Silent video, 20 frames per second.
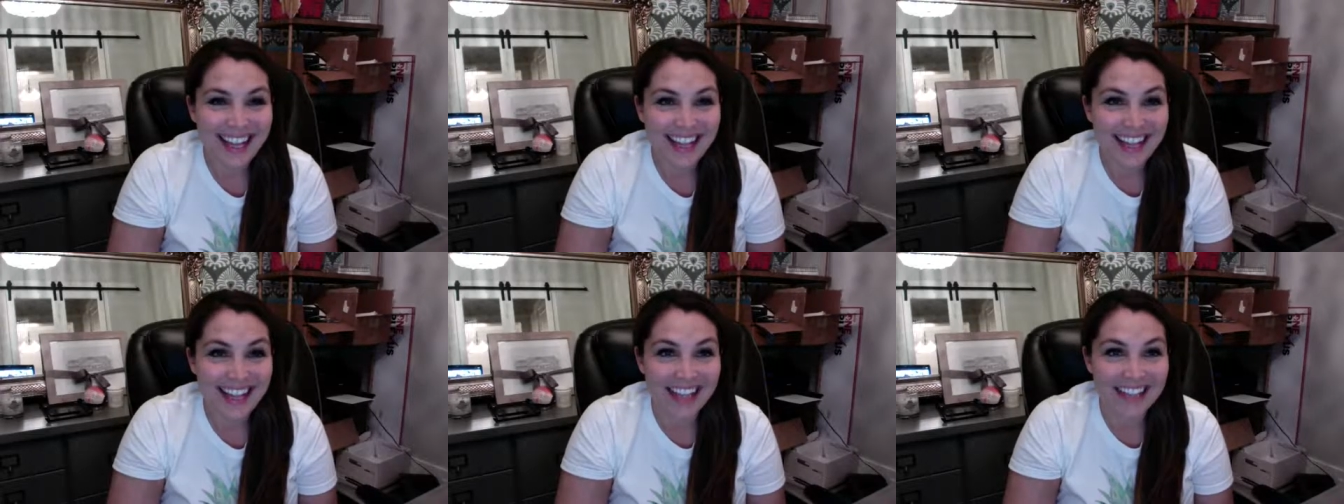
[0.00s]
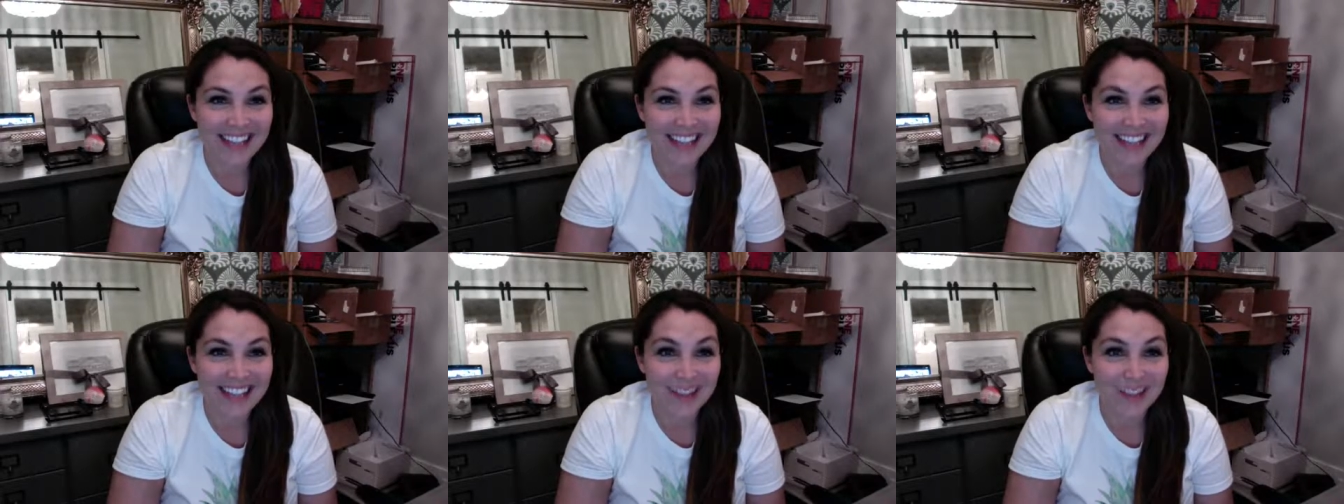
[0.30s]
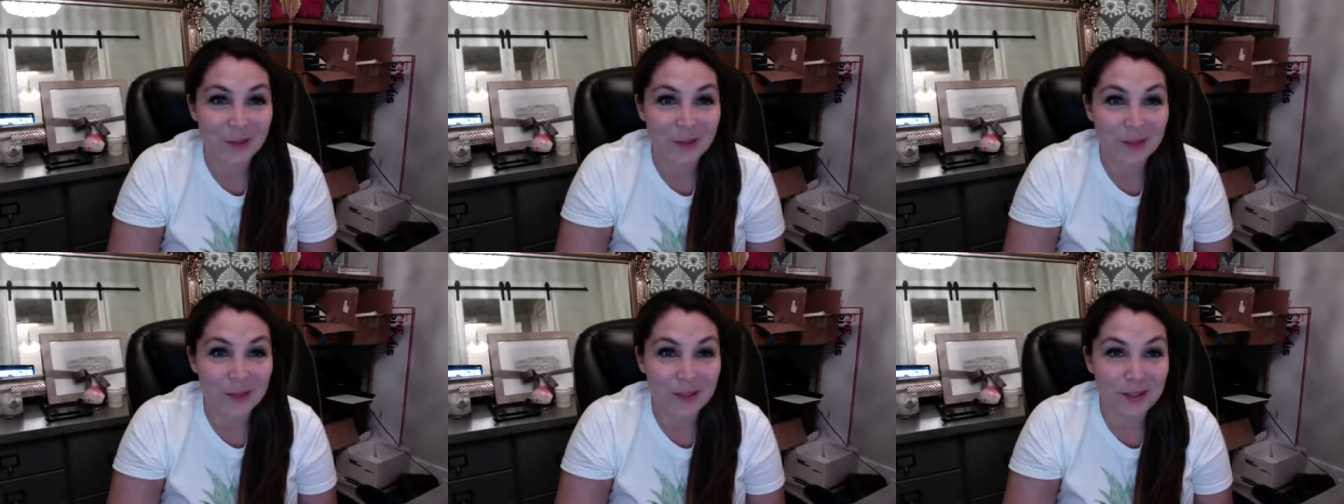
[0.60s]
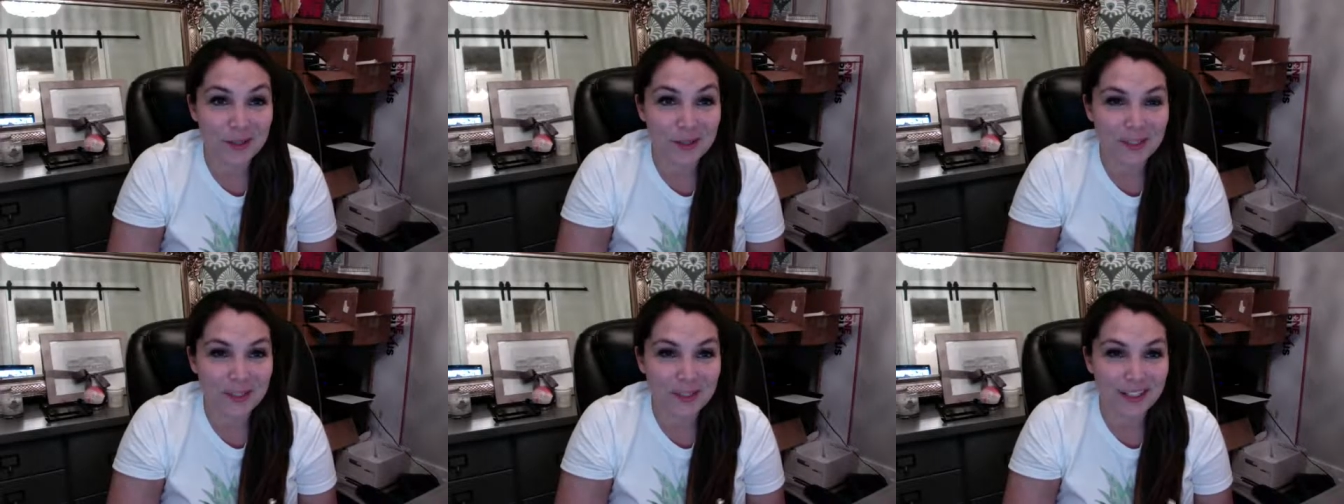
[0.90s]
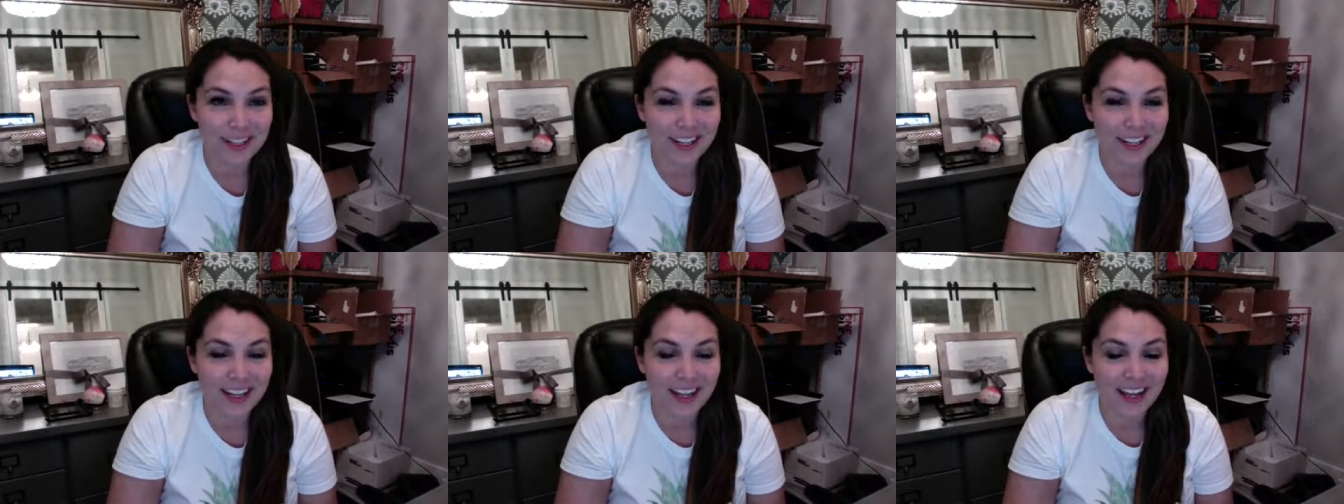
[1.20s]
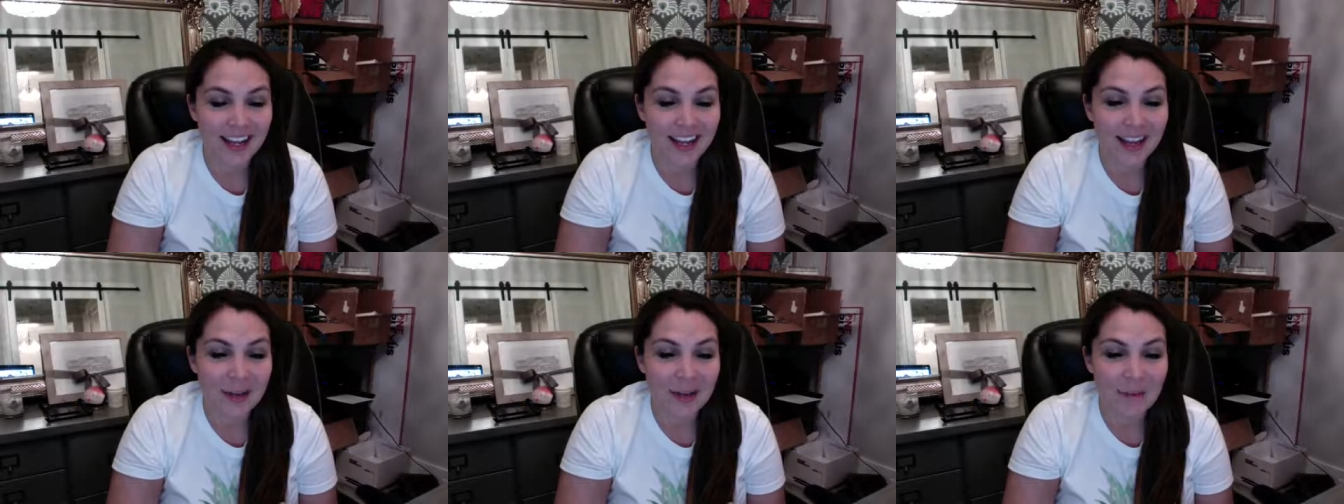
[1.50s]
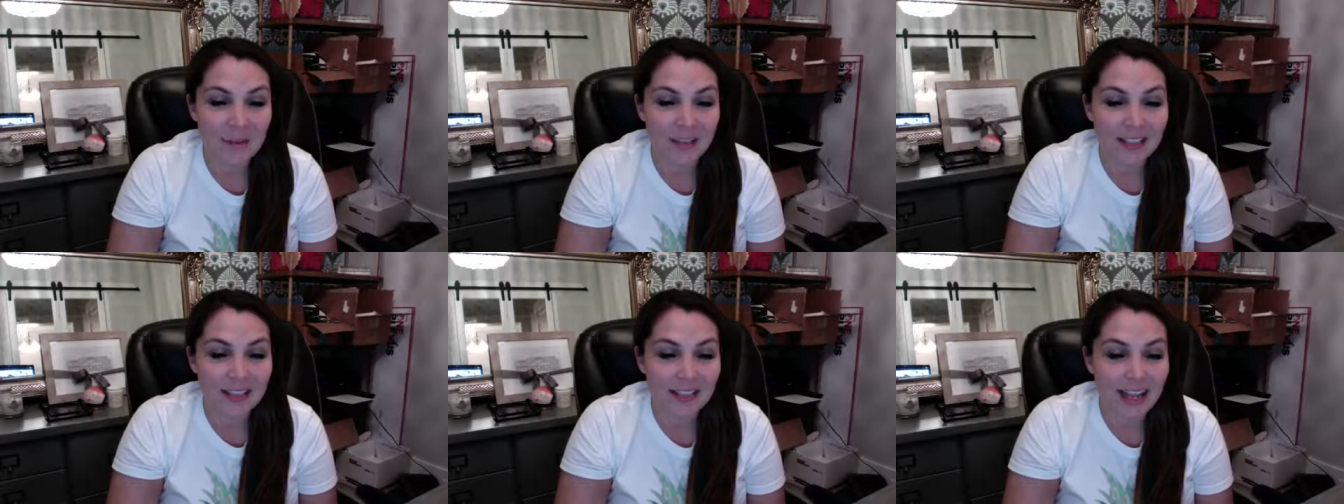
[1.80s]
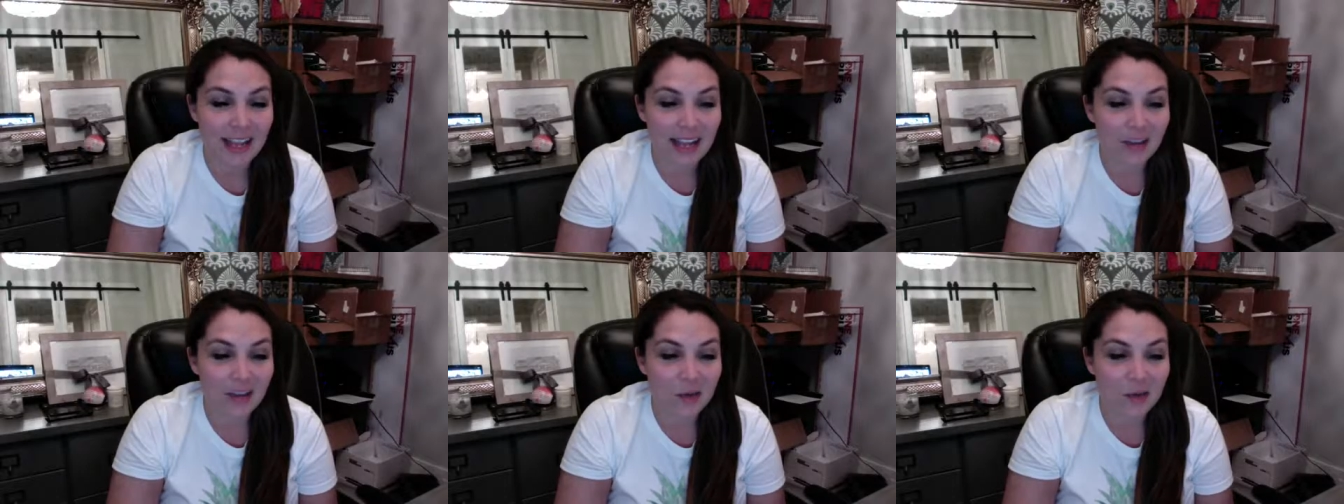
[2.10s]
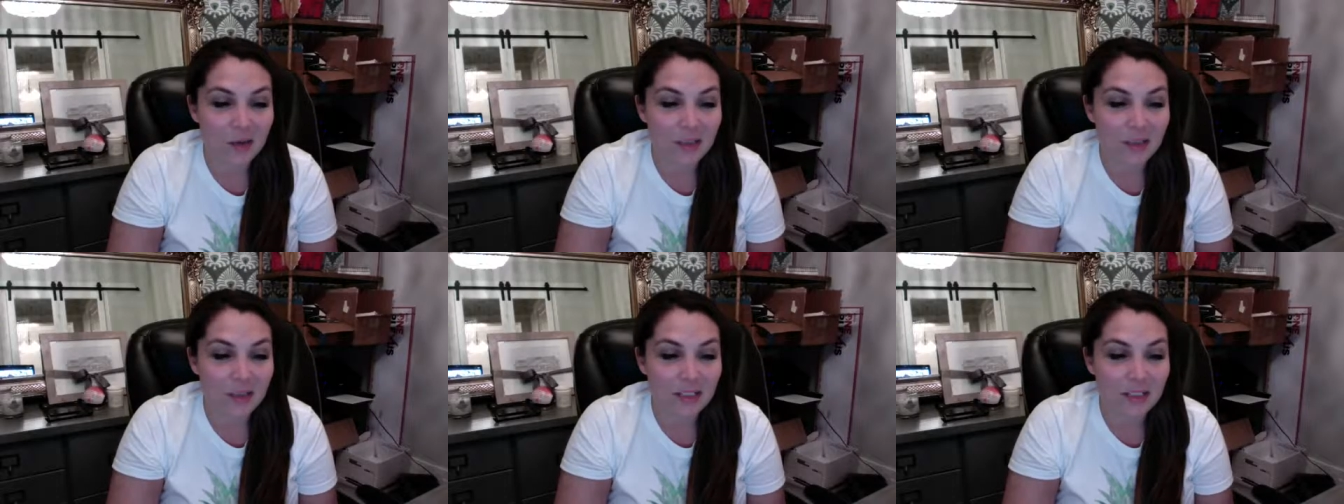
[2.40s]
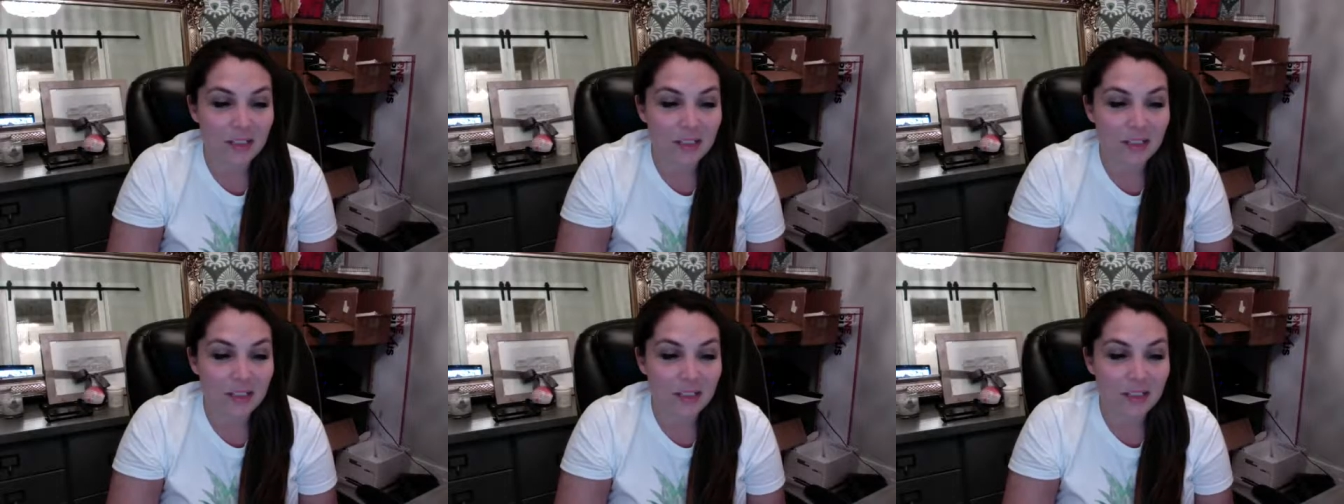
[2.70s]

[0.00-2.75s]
It's a roller coaster. And Melissa Eichenhorst,